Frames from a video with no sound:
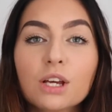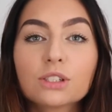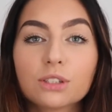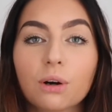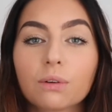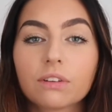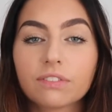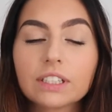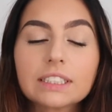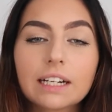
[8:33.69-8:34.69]
So the
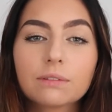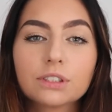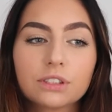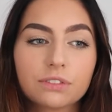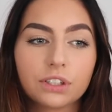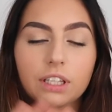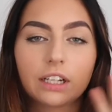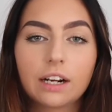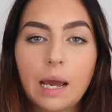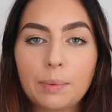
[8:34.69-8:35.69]
first thing I would do if you're
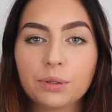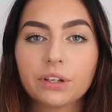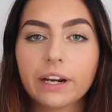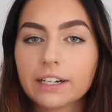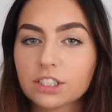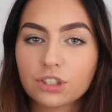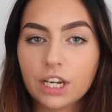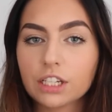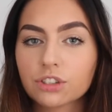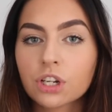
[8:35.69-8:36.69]
like unhappy with your hair is
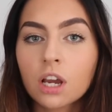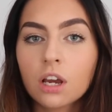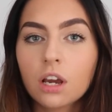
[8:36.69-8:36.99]
change